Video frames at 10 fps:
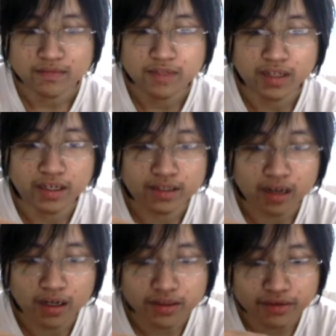there's
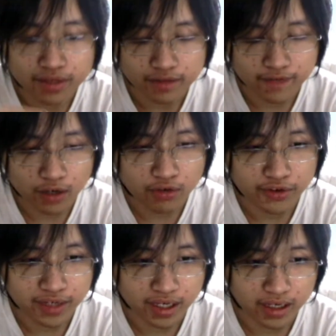also this
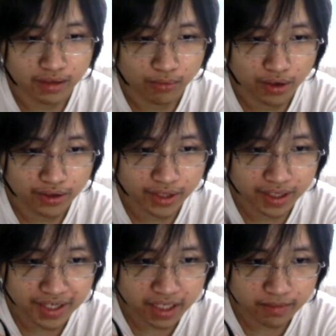Velcro tie where you
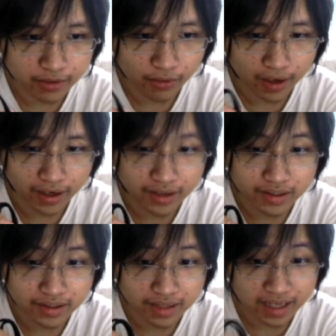can keep the
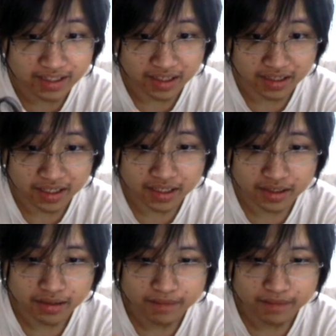wires nice and neat,